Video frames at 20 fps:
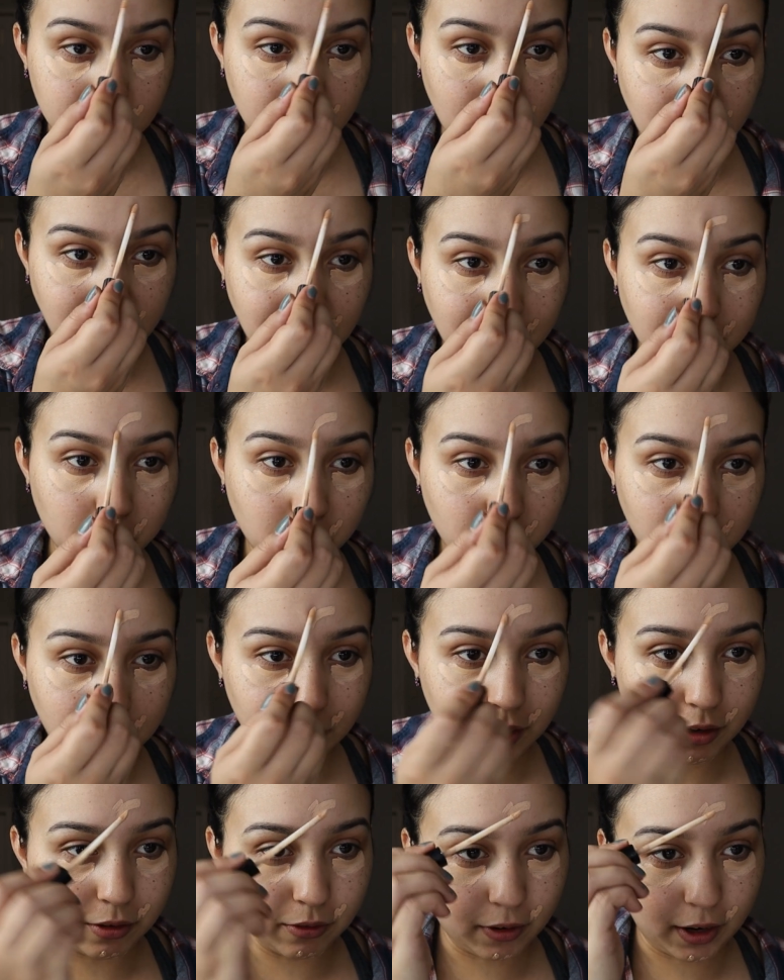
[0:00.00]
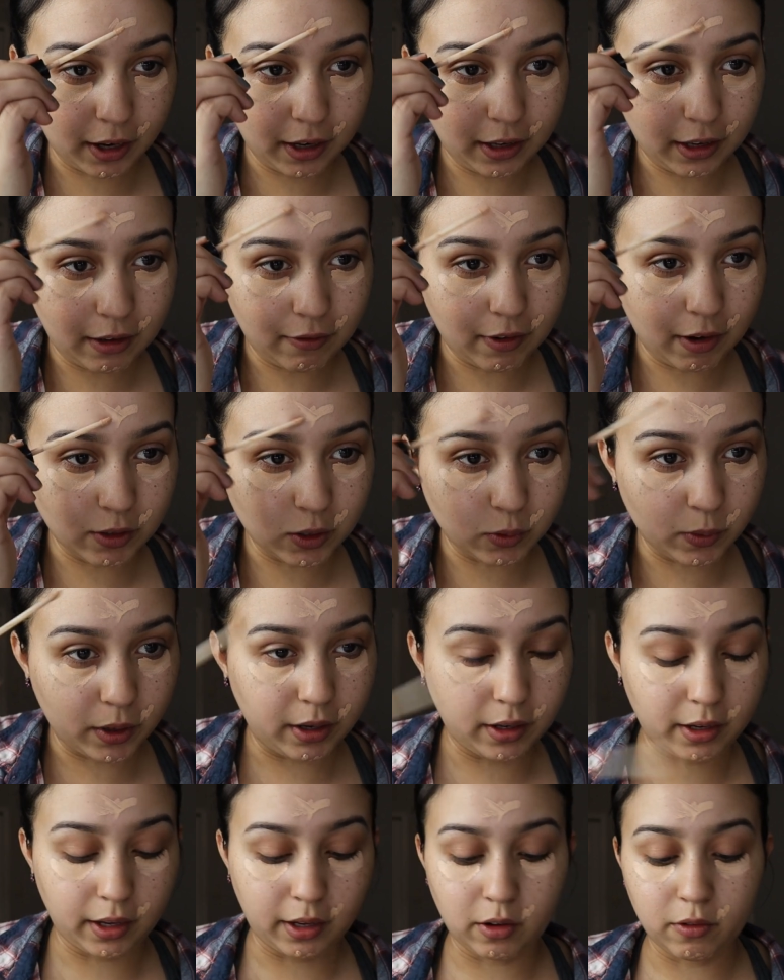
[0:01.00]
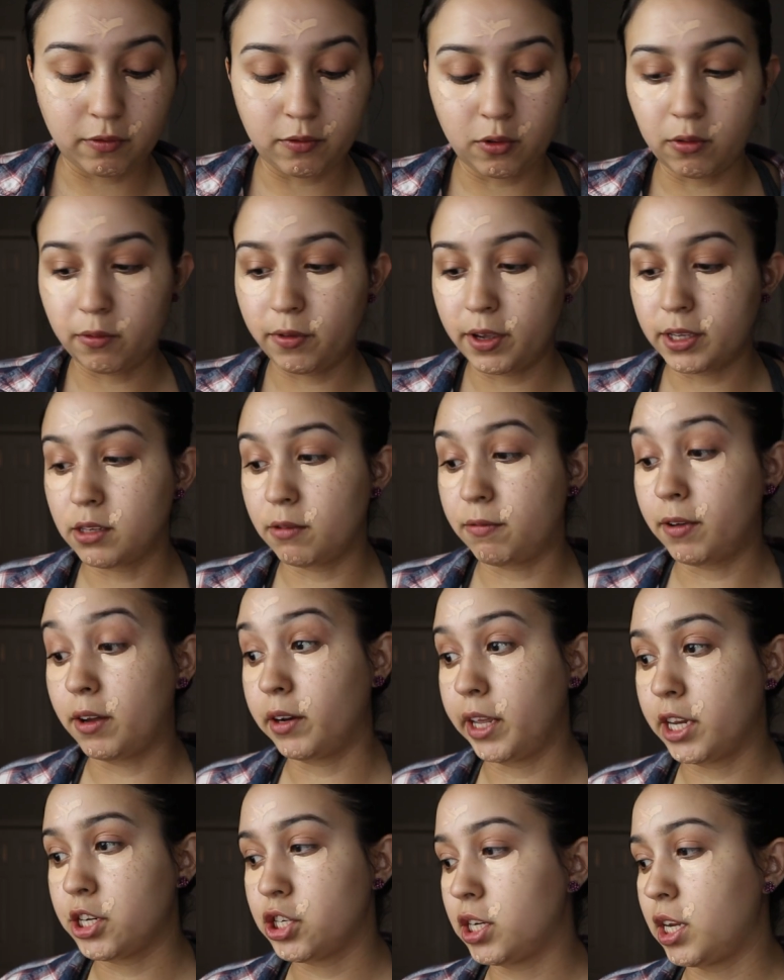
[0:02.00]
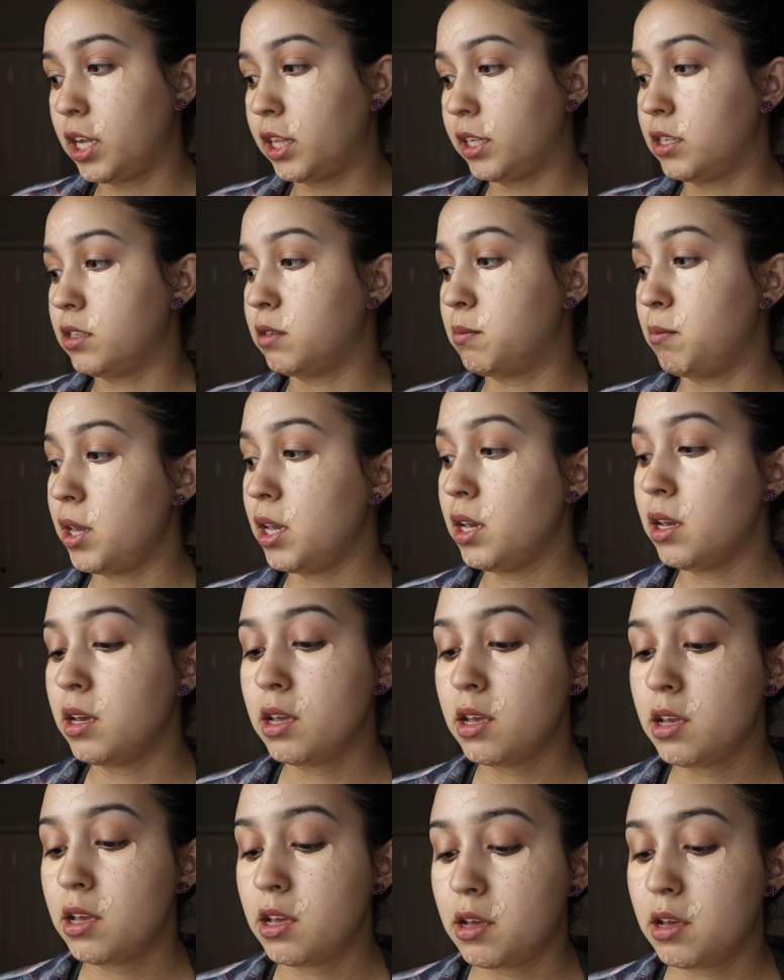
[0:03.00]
I mean, I do need it, right? If I was wearing like a full face of foundation, at least me.